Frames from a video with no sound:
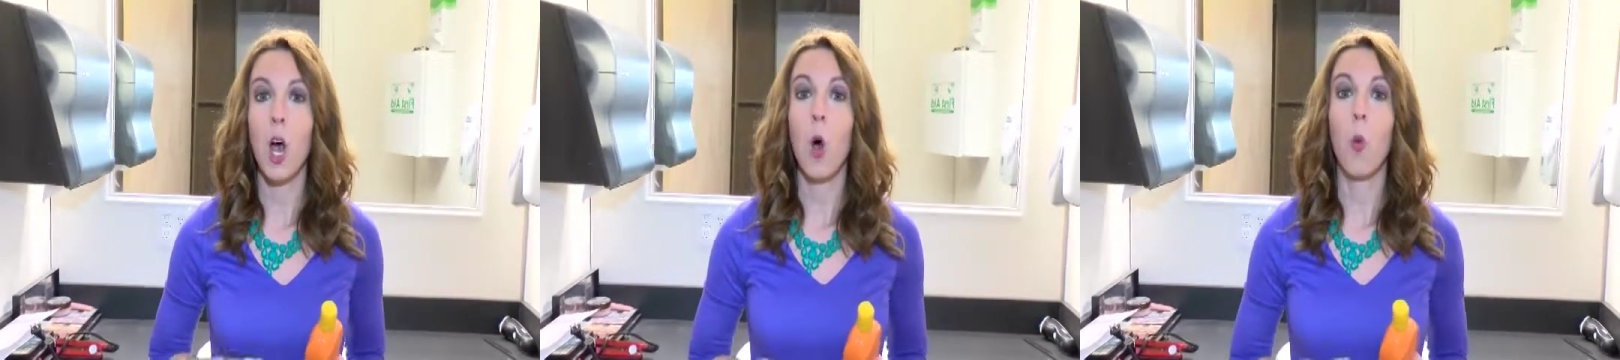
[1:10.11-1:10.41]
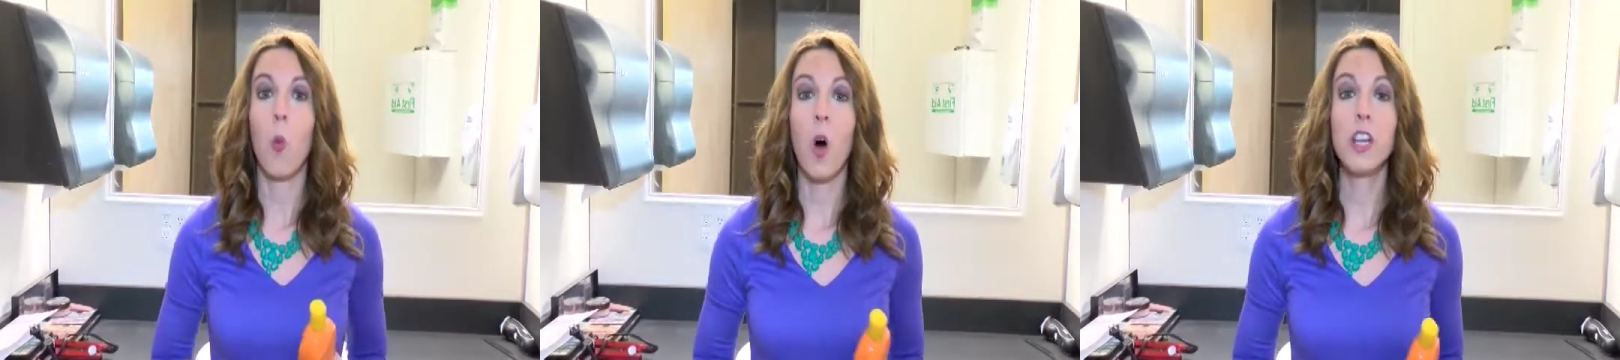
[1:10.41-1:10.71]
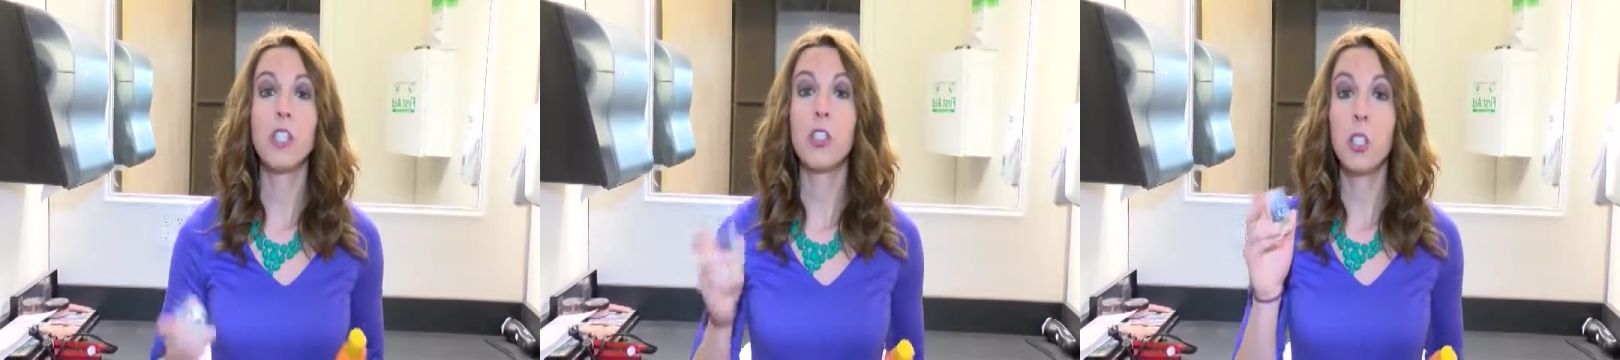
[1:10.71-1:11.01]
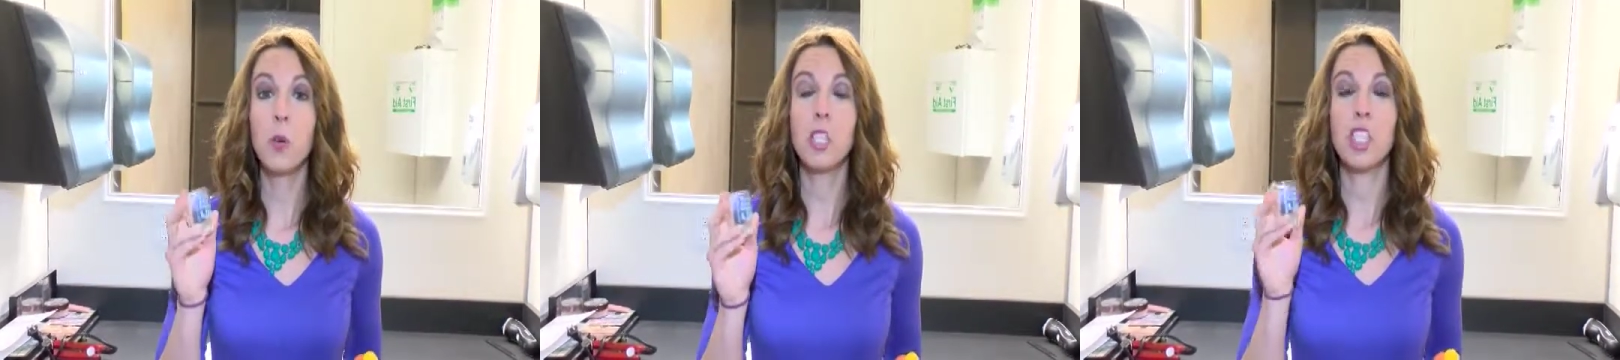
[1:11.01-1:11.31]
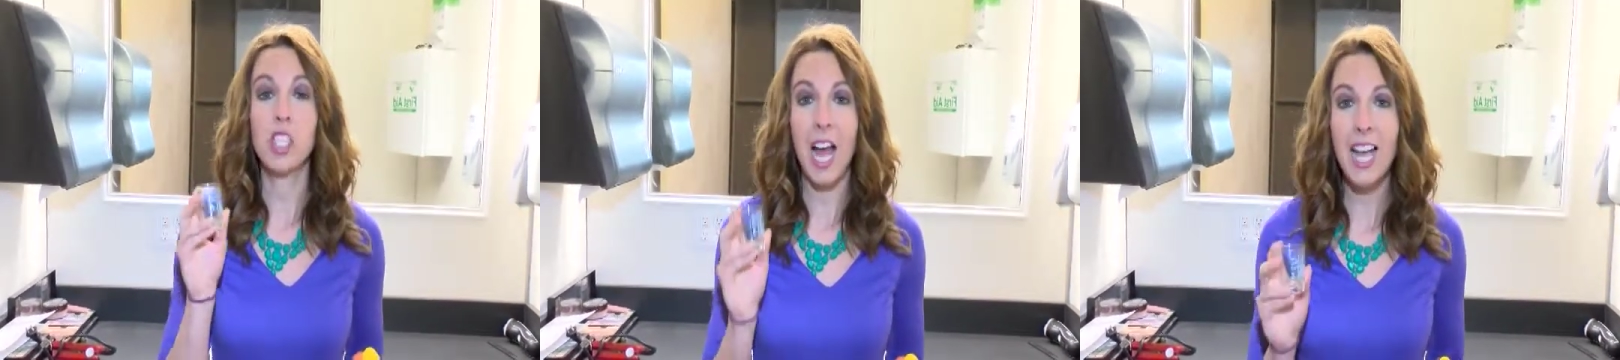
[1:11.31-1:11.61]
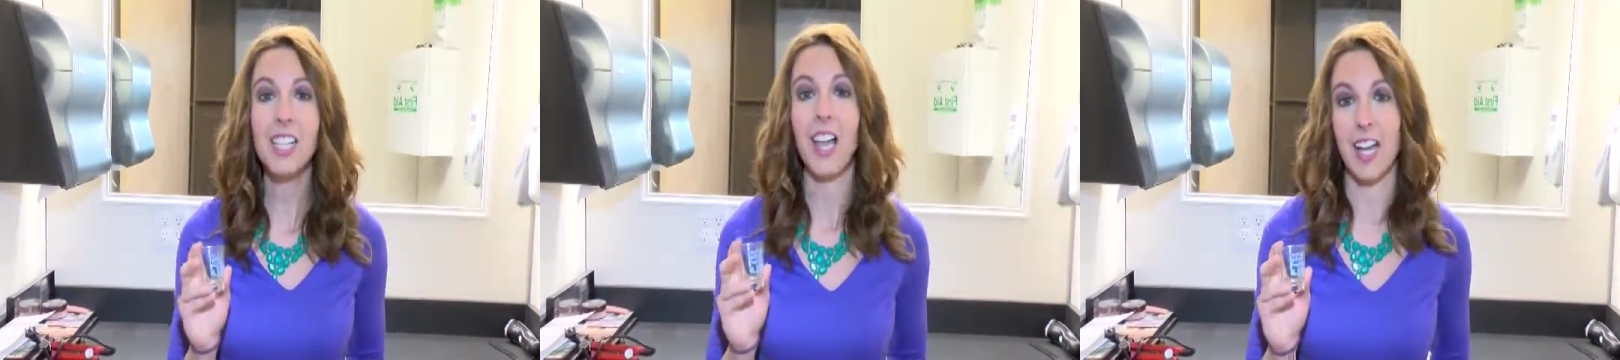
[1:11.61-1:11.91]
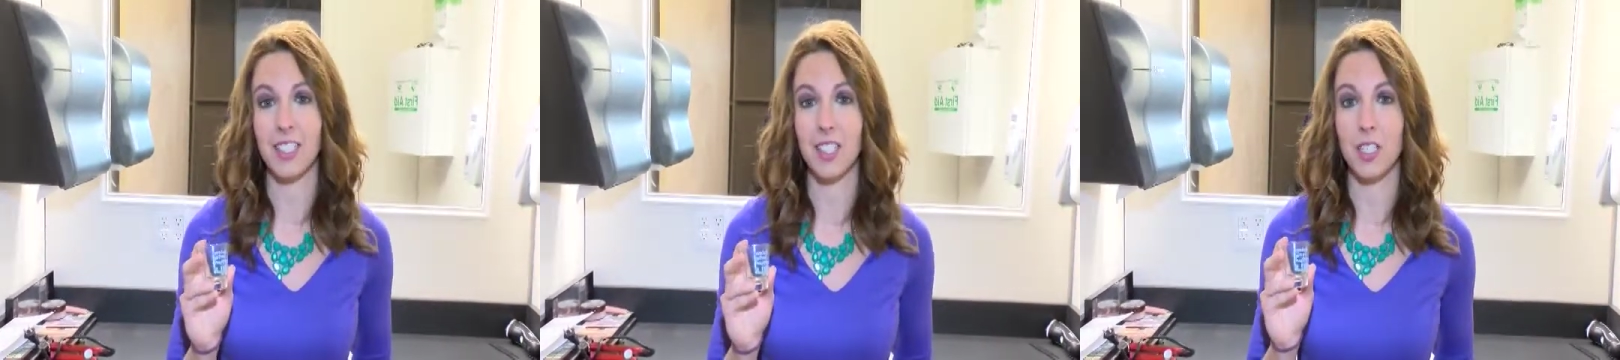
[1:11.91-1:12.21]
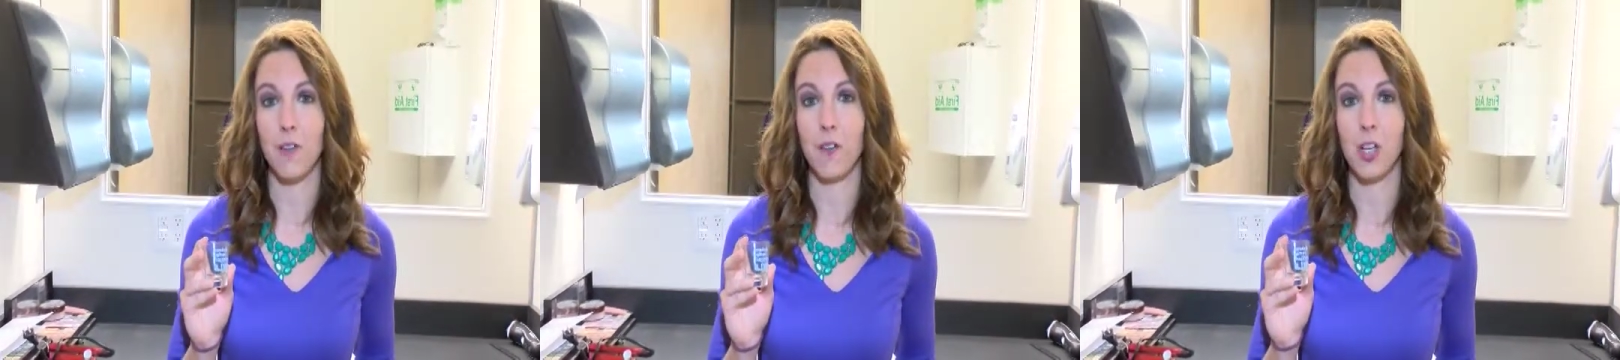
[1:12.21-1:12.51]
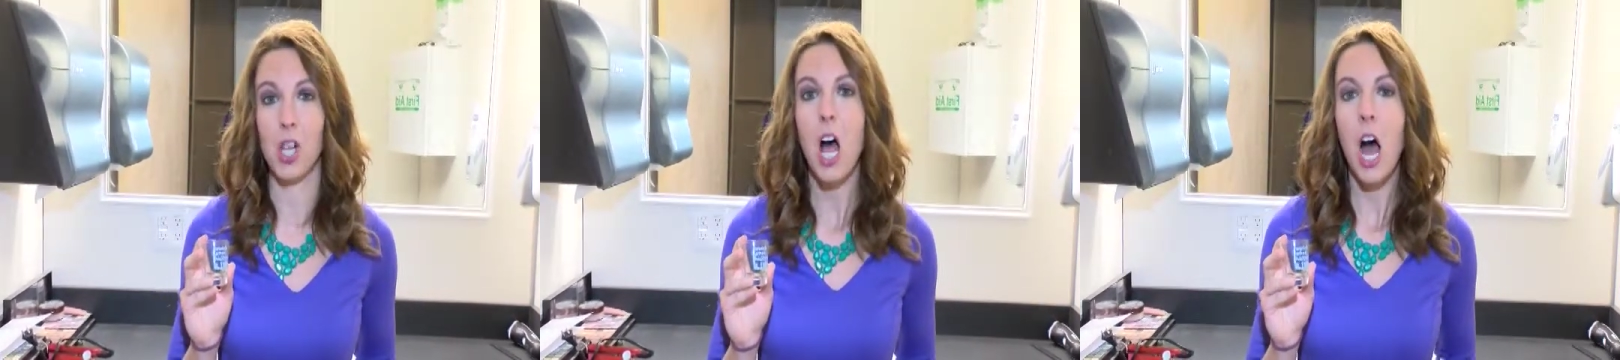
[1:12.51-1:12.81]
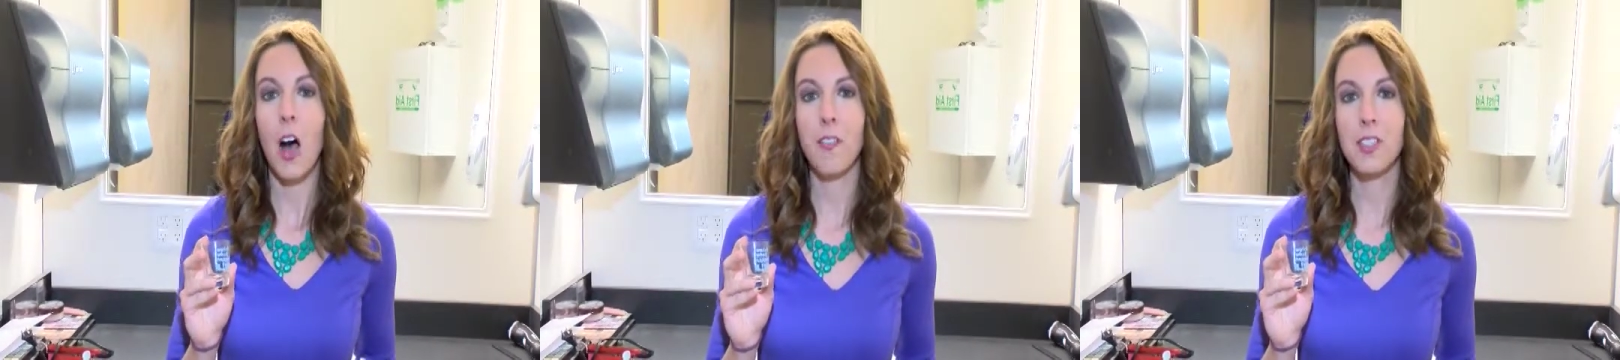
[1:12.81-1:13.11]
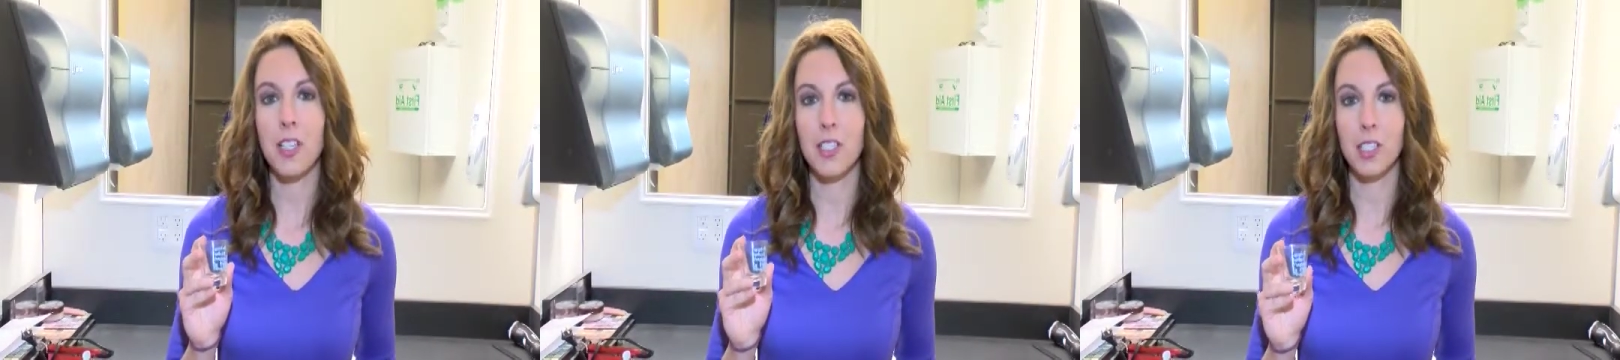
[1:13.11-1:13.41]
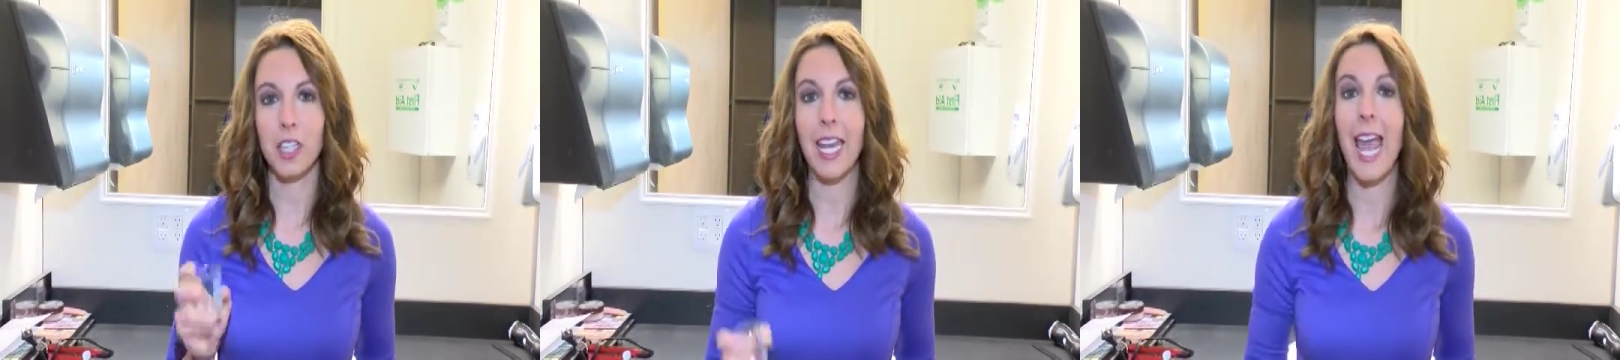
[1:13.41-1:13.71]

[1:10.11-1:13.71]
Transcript: 1 to 2 shot glasses full of sunscreen,